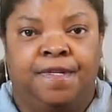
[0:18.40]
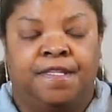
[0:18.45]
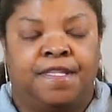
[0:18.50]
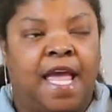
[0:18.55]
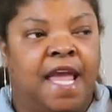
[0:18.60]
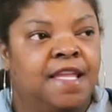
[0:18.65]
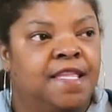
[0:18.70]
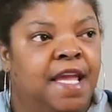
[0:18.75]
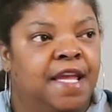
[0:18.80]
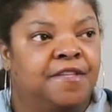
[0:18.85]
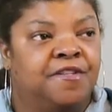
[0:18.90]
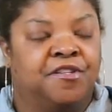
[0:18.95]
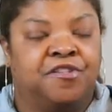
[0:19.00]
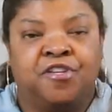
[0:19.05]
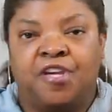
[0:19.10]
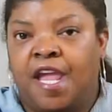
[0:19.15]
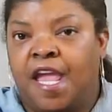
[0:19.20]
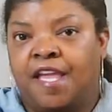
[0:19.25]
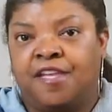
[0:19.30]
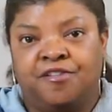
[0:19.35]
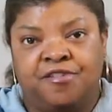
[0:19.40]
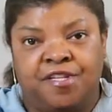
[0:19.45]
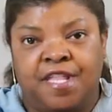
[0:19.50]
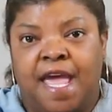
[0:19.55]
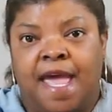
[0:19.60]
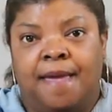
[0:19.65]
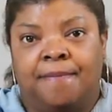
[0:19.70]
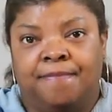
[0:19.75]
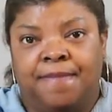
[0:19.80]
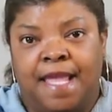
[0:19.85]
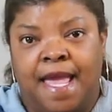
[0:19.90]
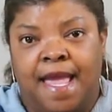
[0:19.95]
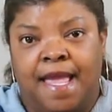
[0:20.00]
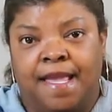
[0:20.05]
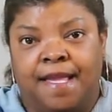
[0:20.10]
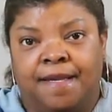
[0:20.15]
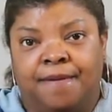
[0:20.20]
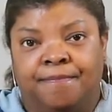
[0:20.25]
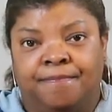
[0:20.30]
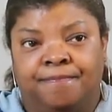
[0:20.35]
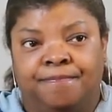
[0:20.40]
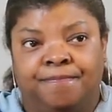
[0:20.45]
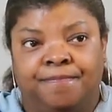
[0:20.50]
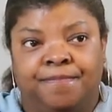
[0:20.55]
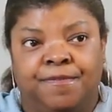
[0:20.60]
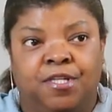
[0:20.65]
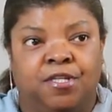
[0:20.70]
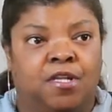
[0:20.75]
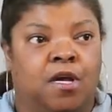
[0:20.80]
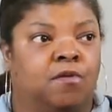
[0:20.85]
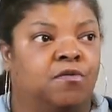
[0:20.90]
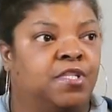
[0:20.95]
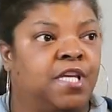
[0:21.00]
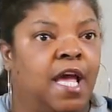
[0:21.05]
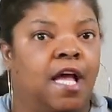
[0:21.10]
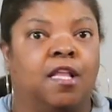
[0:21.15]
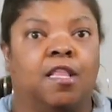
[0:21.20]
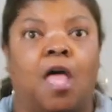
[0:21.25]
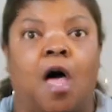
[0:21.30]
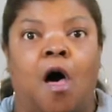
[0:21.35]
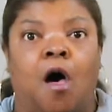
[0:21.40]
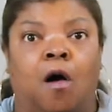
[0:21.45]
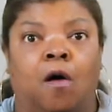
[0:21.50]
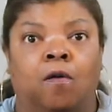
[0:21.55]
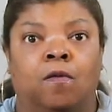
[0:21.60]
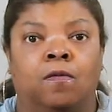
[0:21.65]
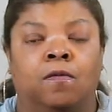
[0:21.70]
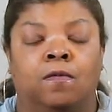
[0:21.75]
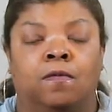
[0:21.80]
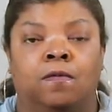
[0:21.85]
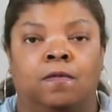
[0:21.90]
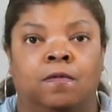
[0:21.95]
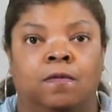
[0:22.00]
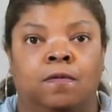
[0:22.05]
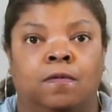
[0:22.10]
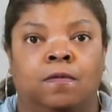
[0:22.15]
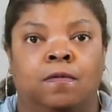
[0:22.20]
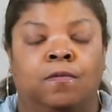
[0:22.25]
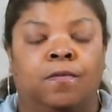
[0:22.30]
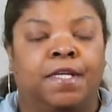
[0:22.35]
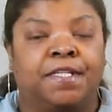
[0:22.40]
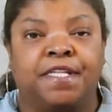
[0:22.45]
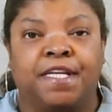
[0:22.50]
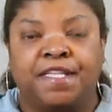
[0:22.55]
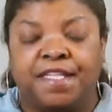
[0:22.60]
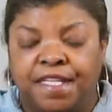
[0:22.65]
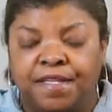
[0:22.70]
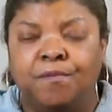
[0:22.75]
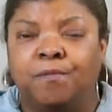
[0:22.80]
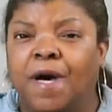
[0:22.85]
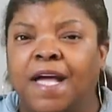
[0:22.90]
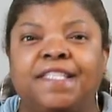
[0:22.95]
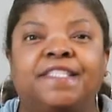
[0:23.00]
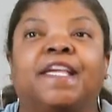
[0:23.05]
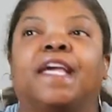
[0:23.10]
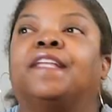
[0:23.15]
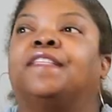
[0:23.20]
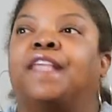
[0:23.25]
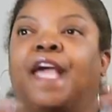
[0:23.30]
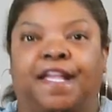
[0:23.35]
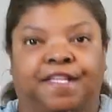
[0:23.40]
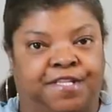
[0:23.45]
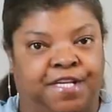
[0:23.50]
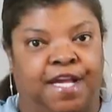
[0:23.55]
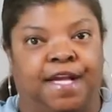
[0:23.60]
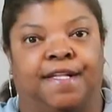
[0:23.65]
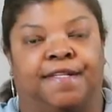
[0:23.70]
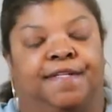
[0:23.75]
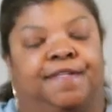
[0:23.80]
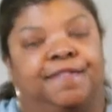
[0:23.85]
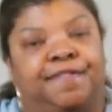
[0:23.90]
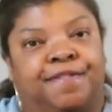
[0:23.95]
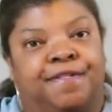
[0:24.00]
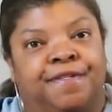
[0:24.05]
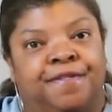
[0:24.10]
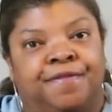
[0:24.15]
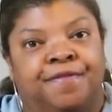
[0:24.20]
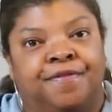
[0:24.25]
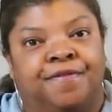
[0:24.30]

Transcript: They need to change that name. You know, tell-all. What did they tell us?